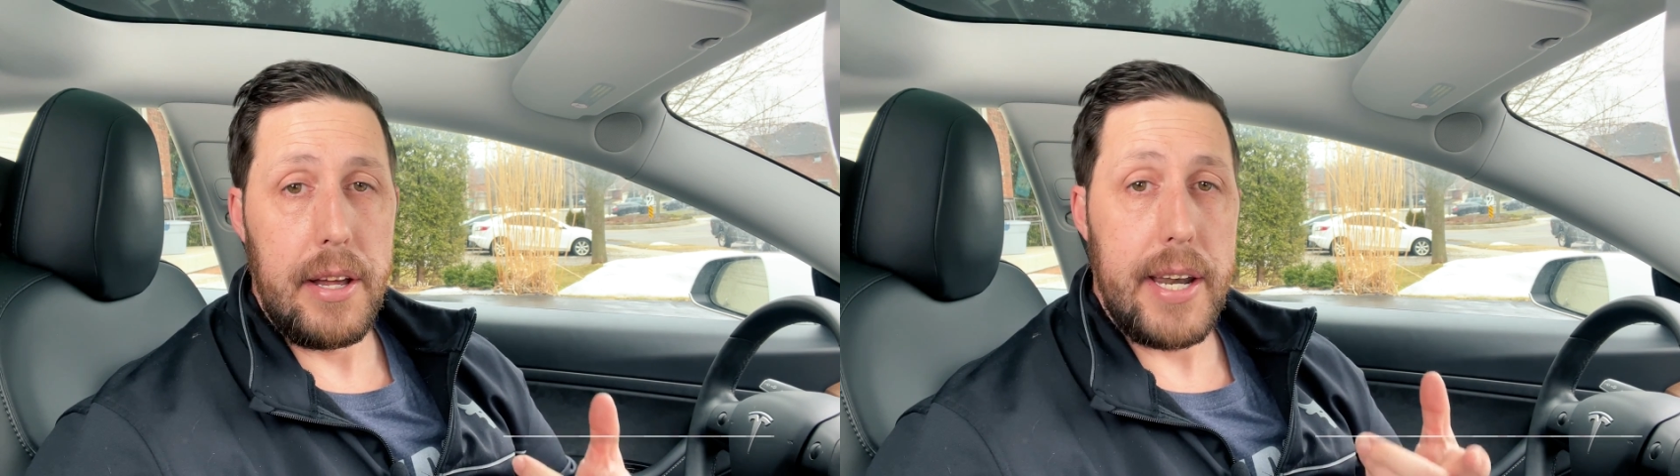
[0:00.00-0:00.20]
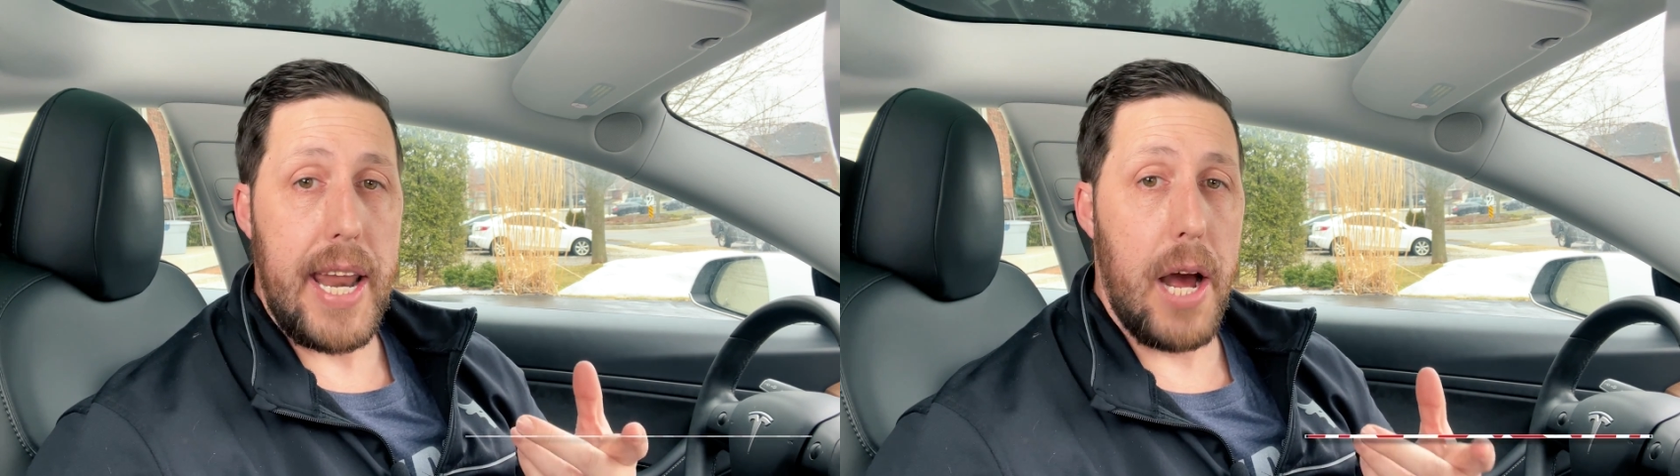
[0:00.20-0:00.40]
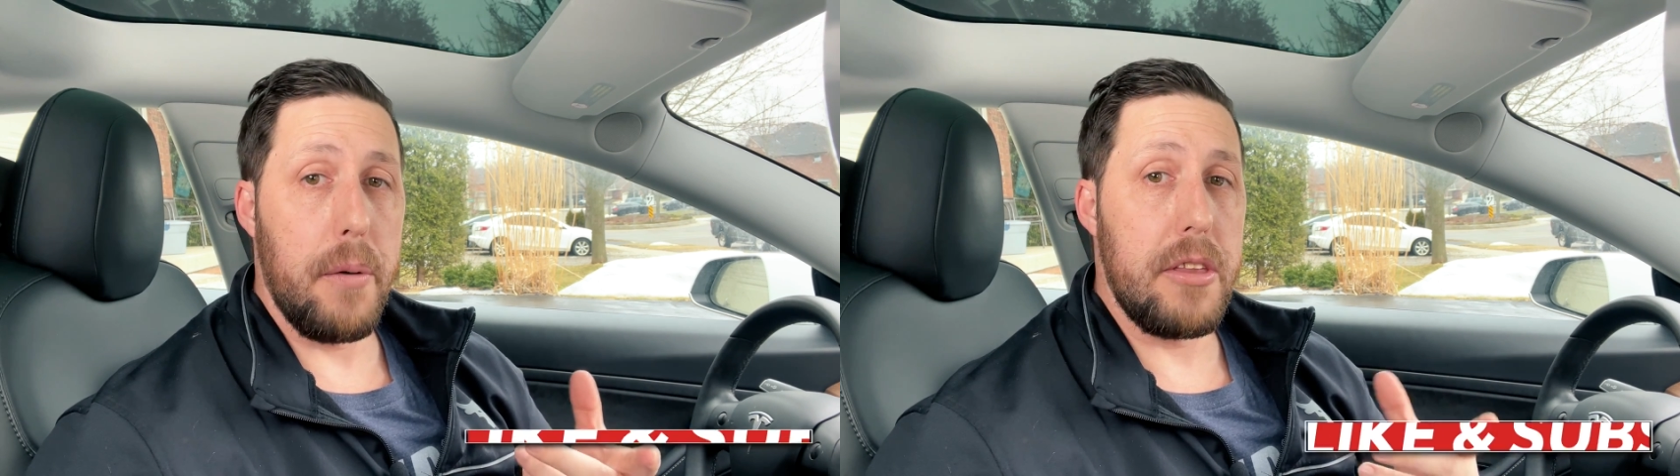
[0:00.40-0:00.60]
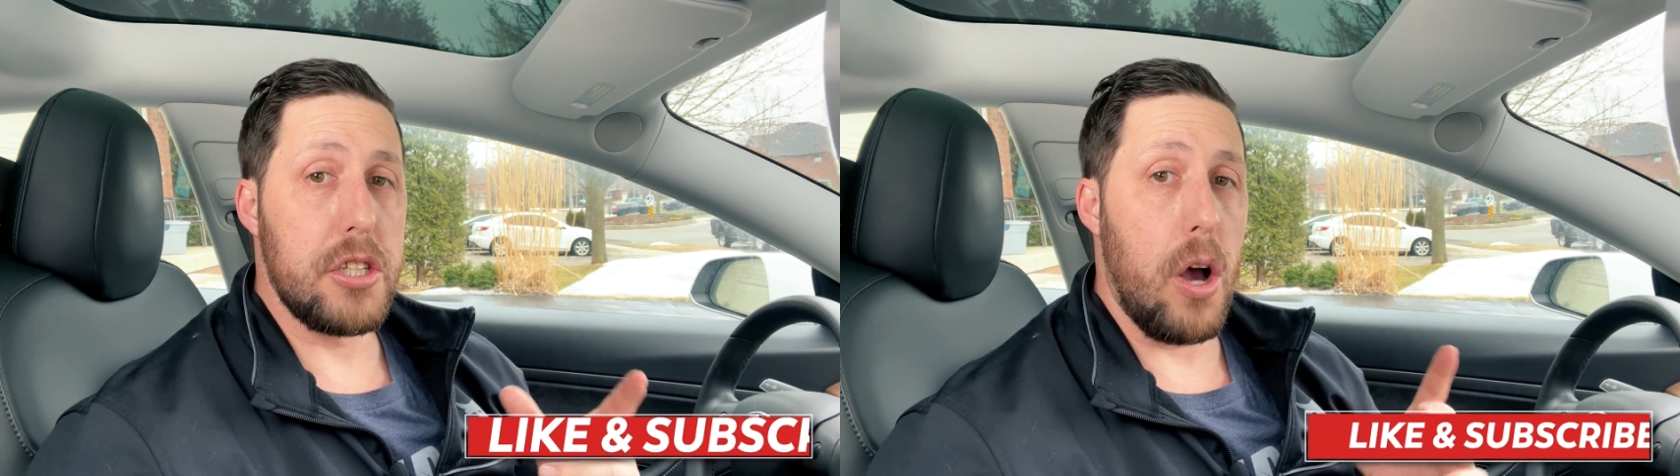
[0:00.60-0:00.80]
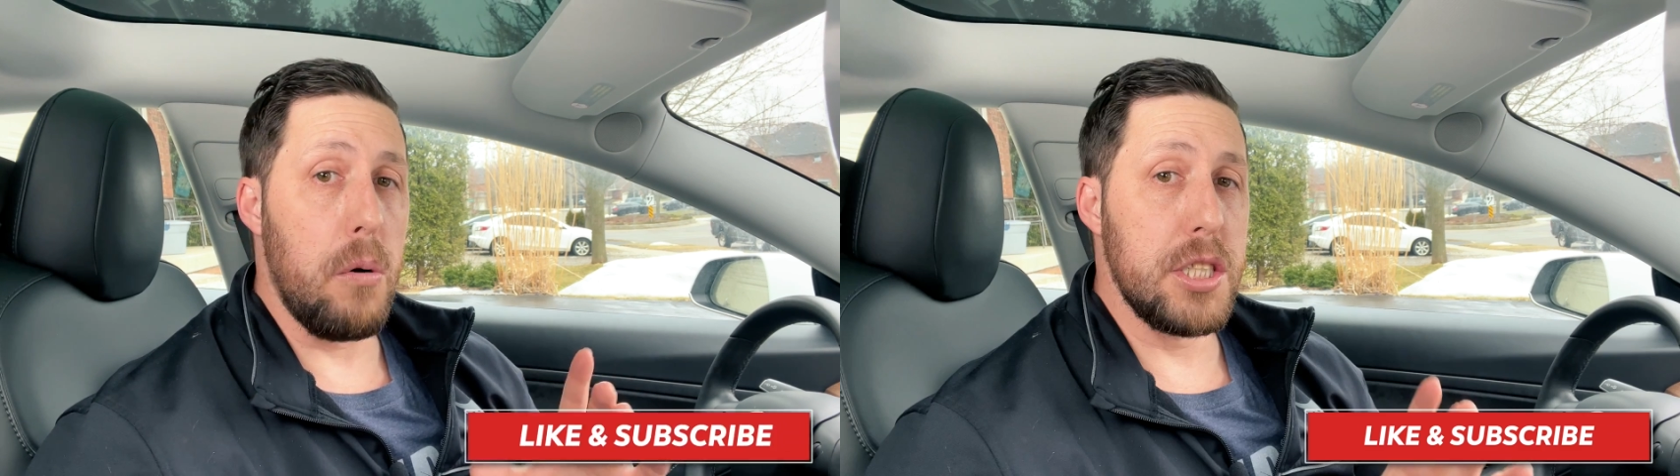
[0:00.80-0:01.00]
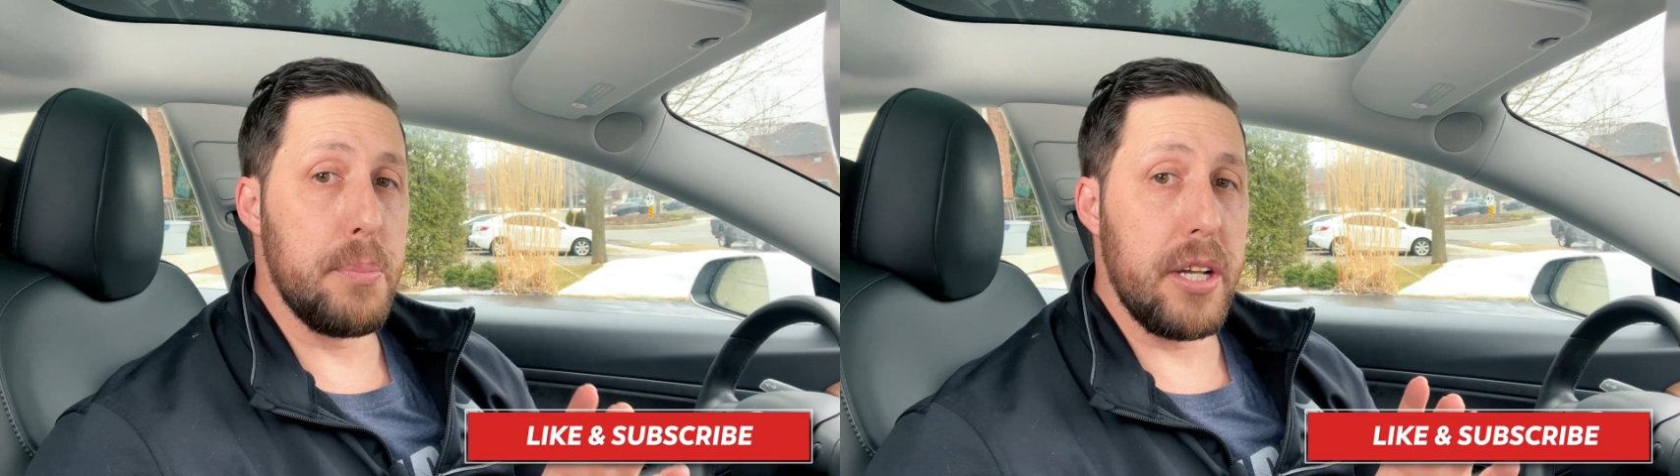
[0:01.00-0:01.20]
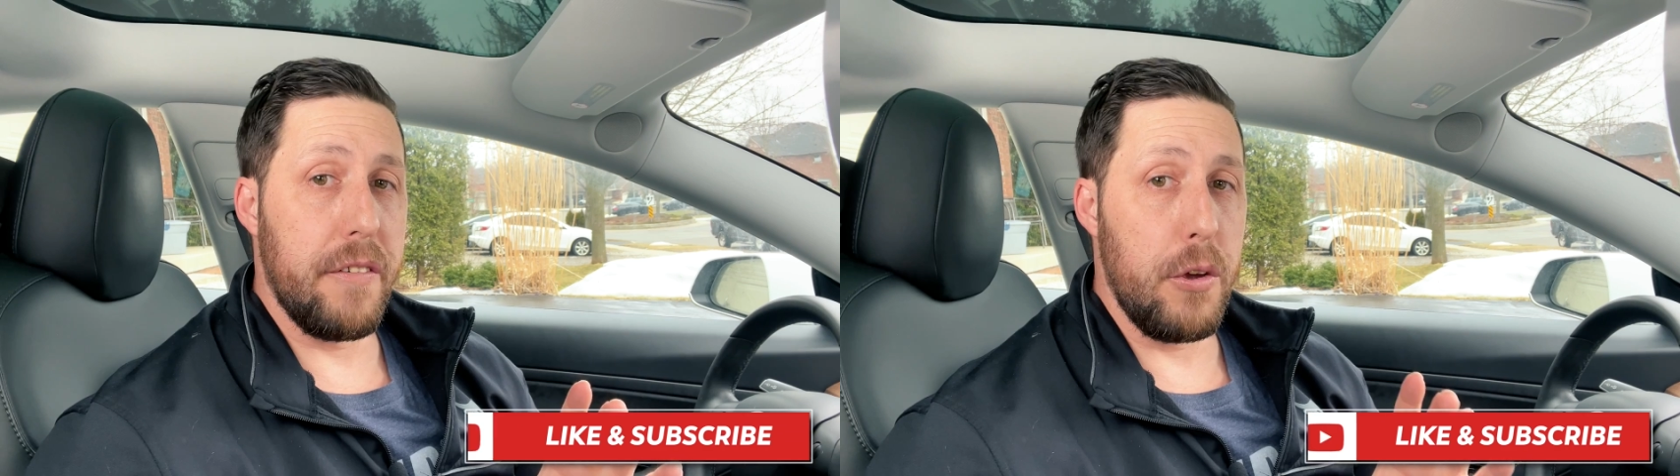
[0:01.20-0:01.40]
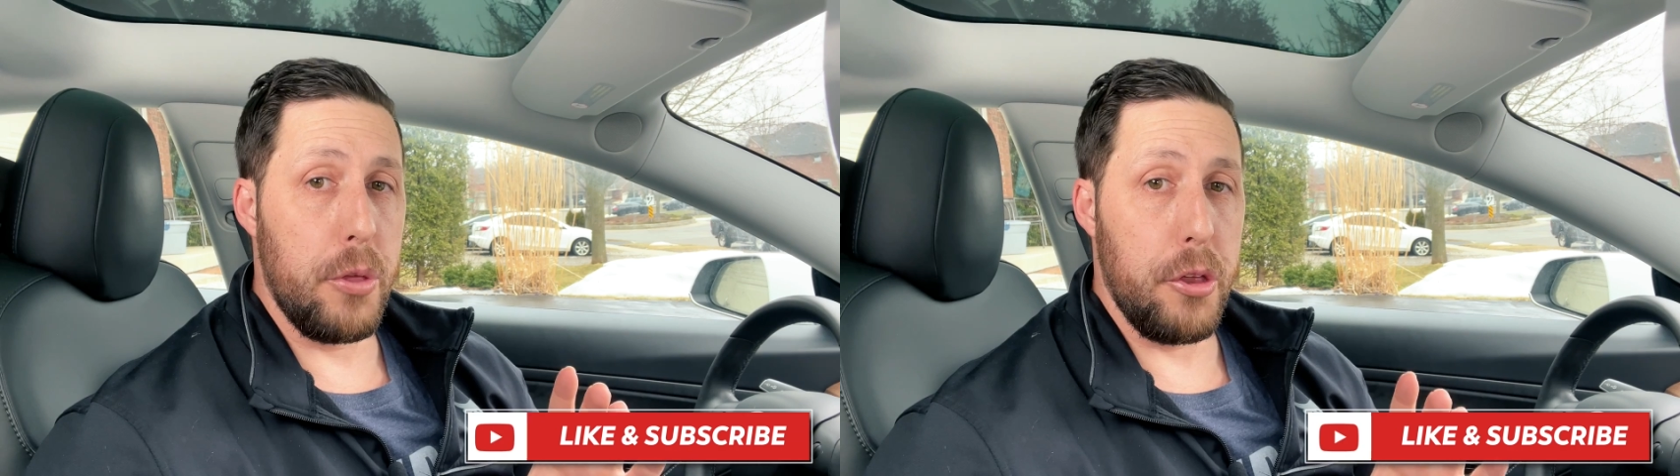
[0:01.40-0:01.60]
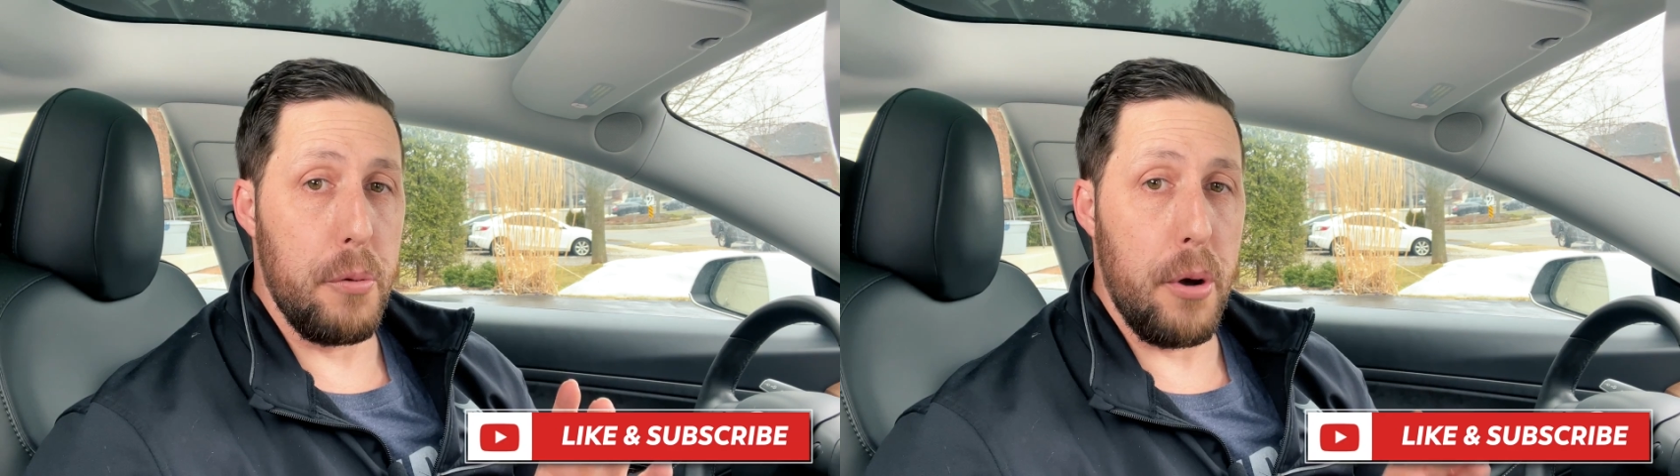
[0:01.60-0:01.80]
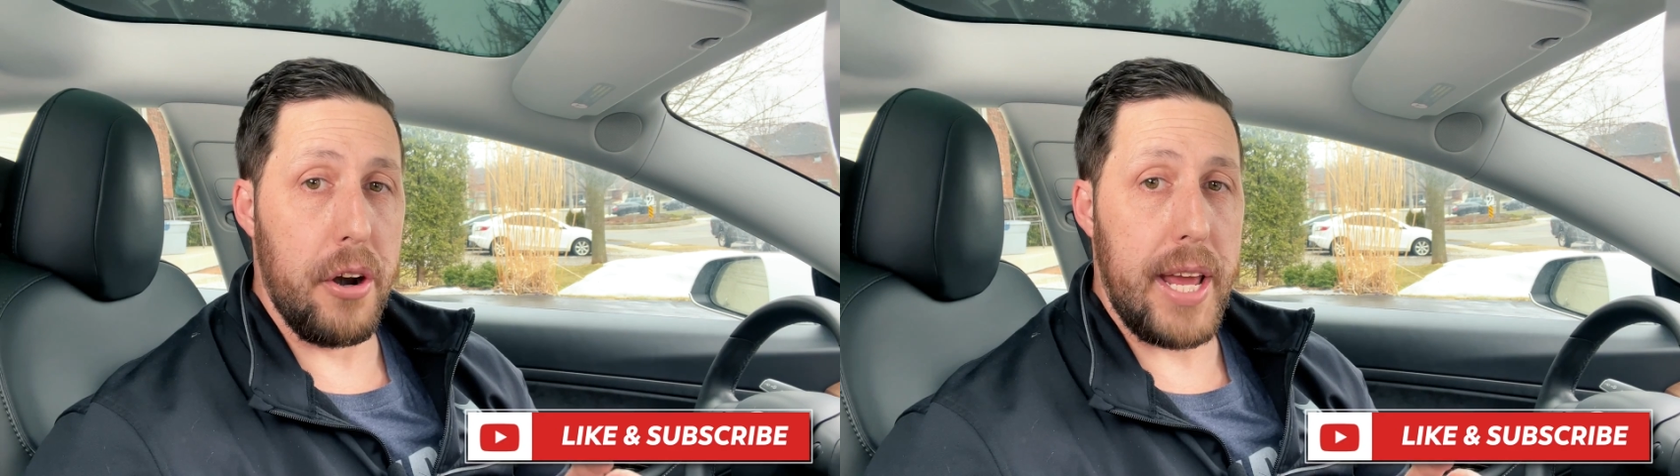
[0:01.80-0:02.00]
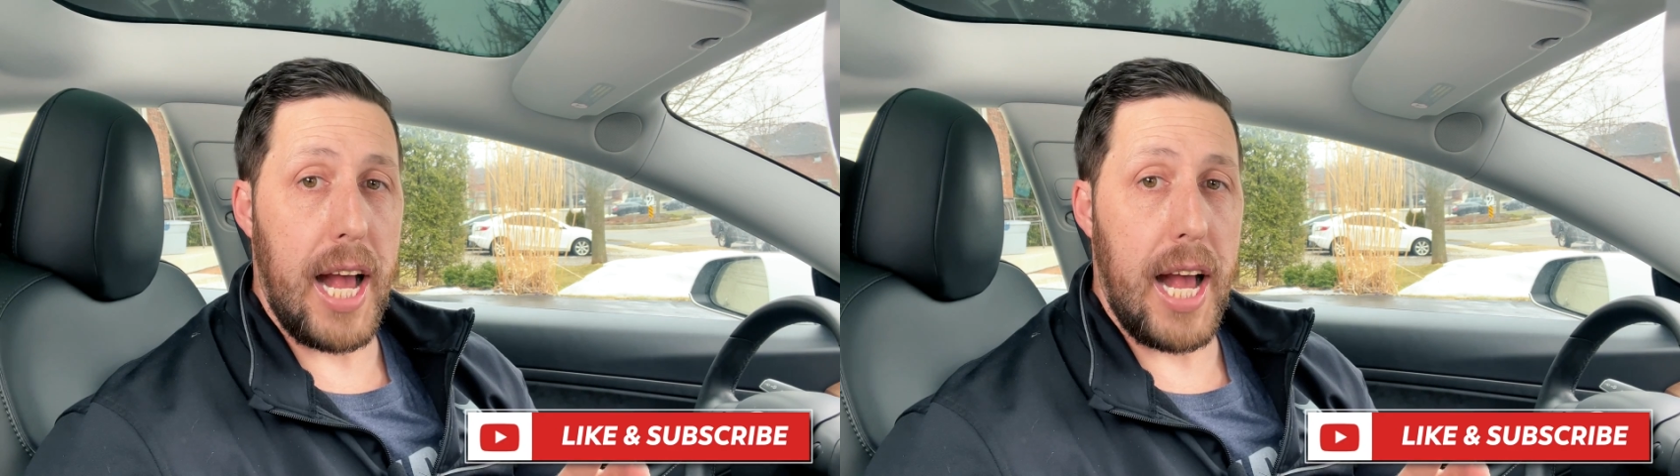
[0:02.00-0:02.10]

Now, there's always been a few third-party